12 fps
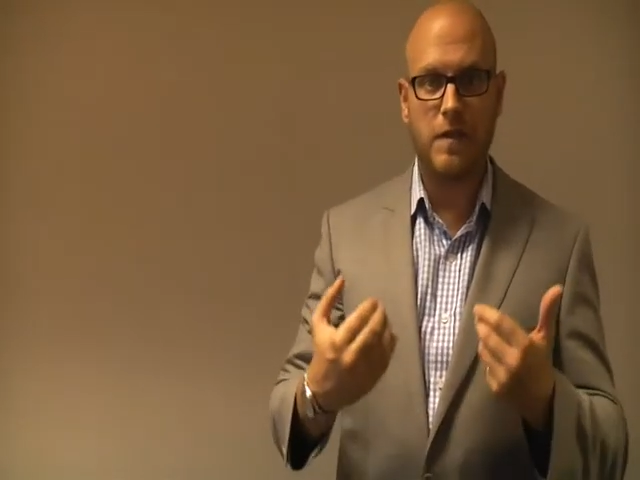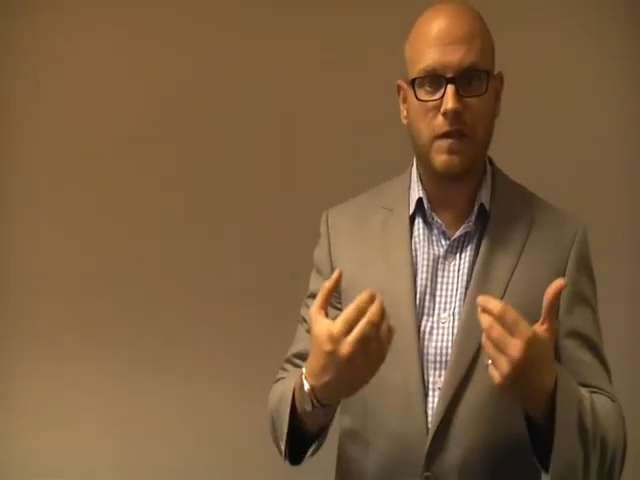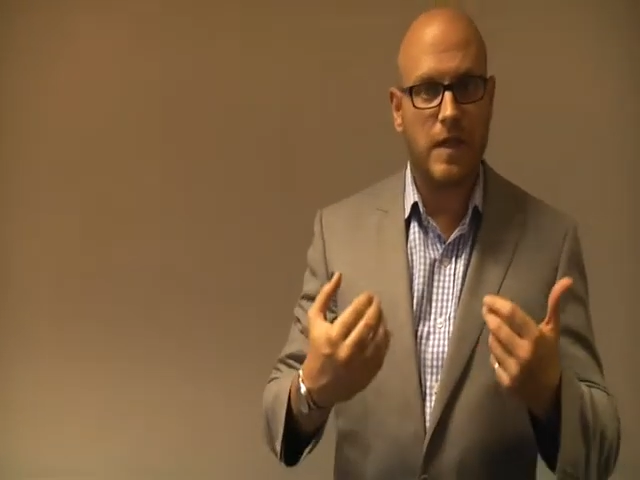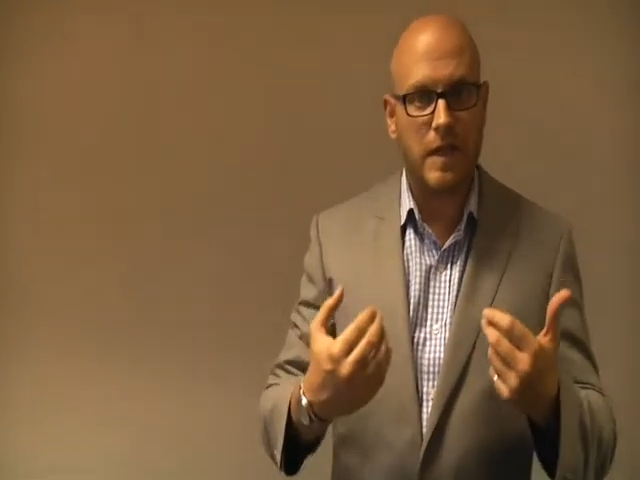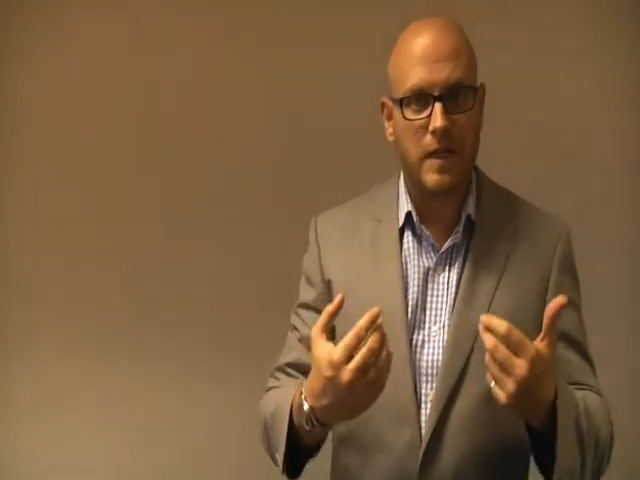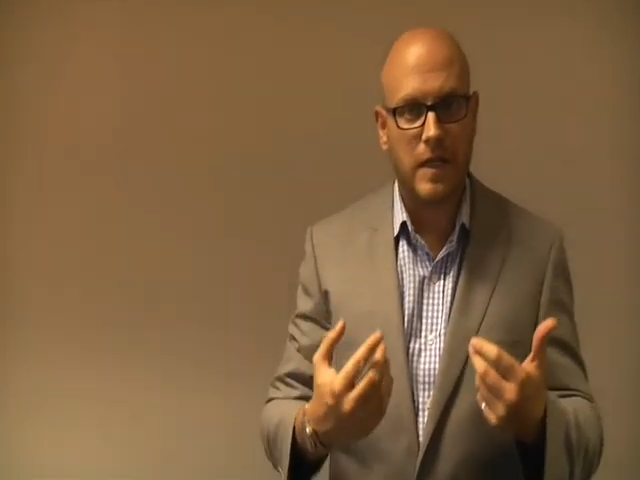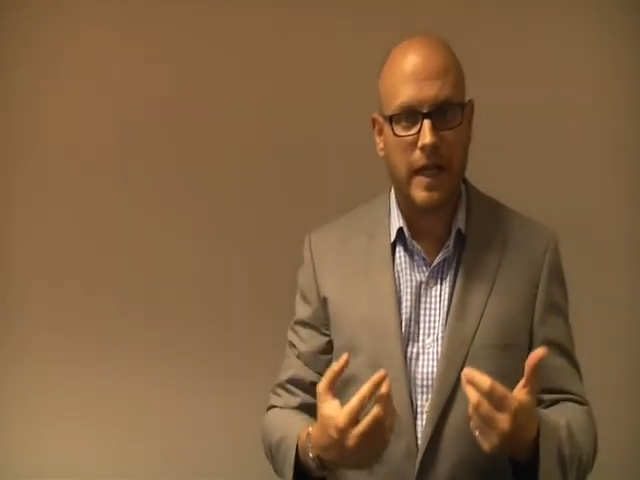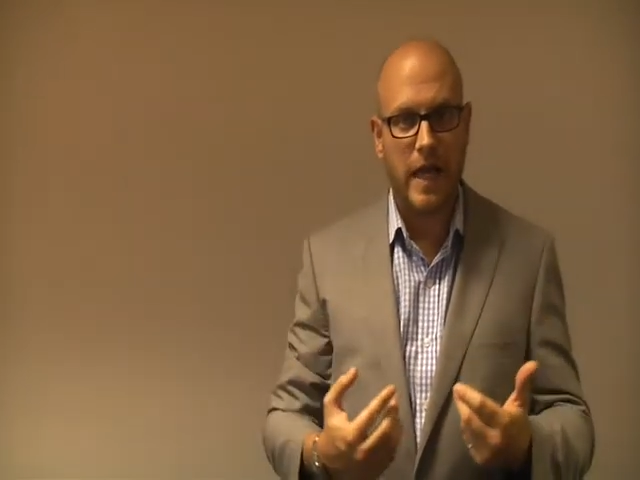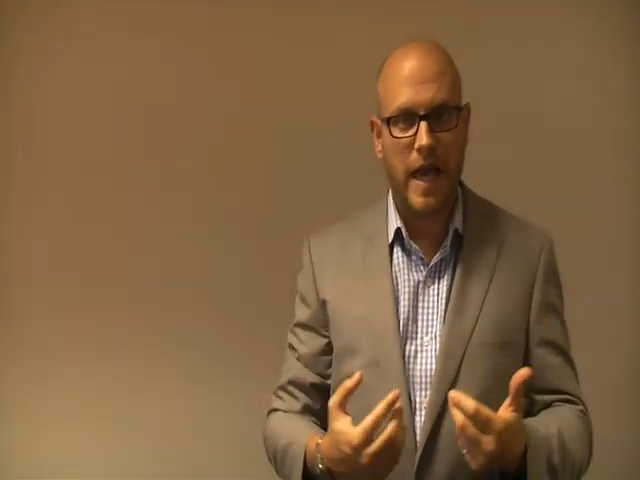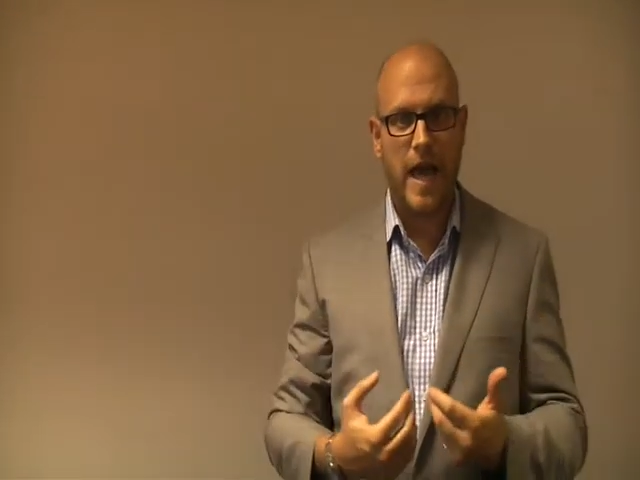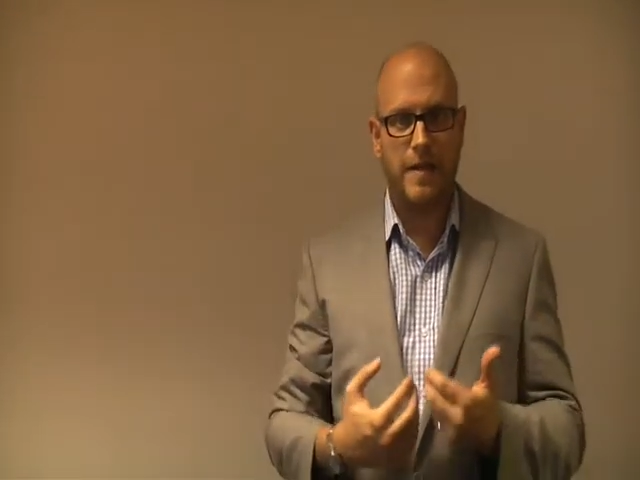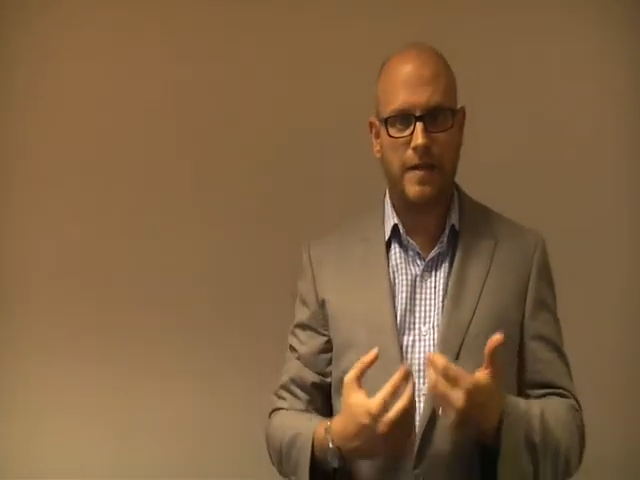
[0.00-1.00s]
of things like
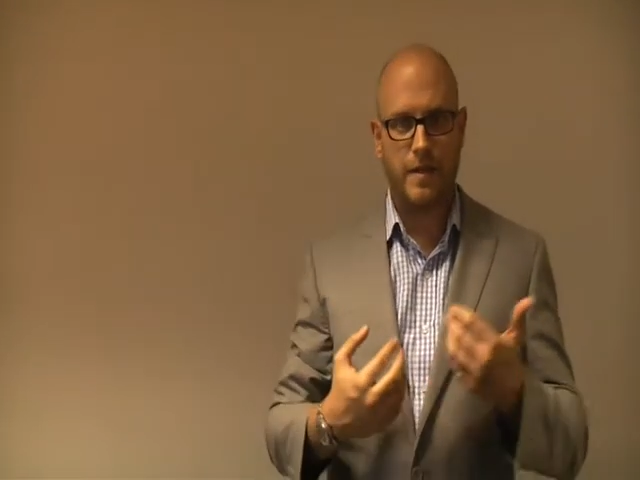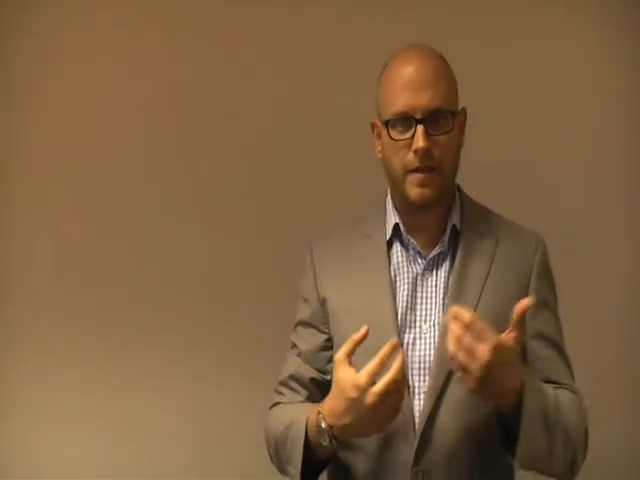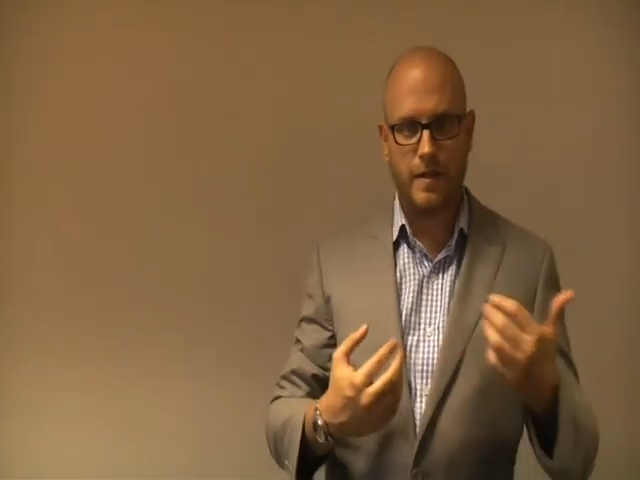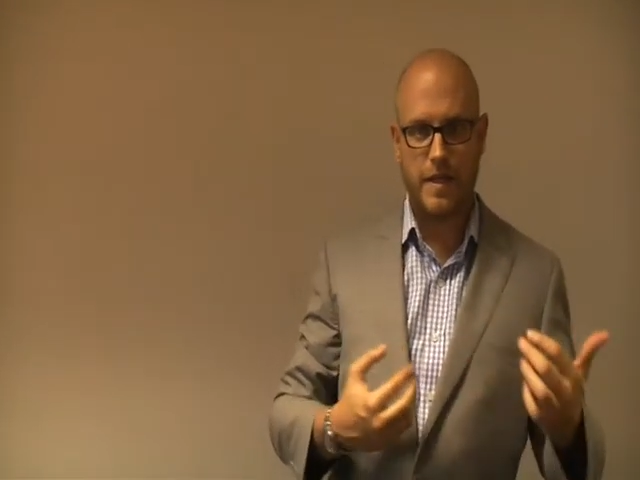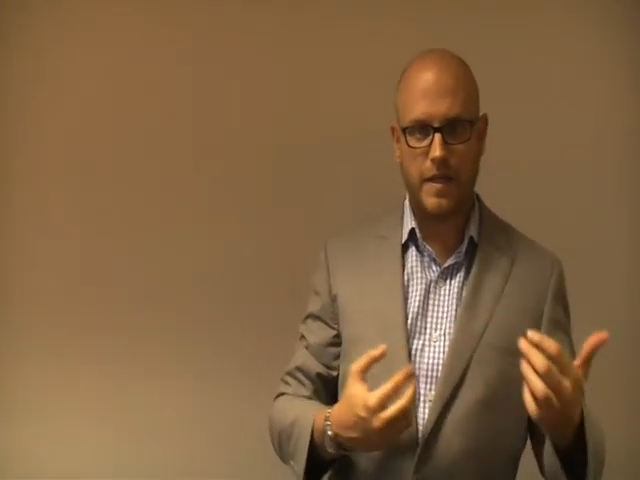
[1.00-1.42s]
assets,